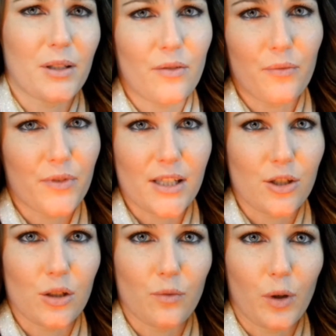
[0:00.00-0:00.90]
It's from
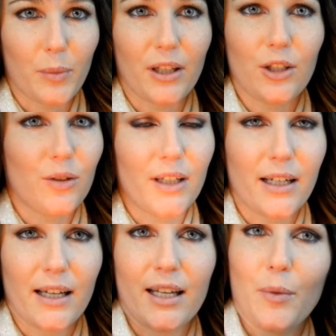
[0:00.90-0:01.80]
Physicians Formula. You can get
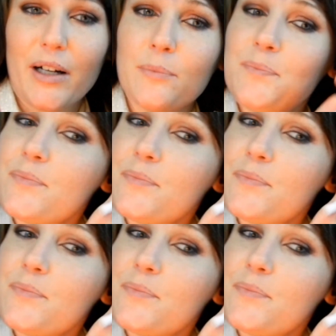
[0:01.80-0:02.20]
it anywhere.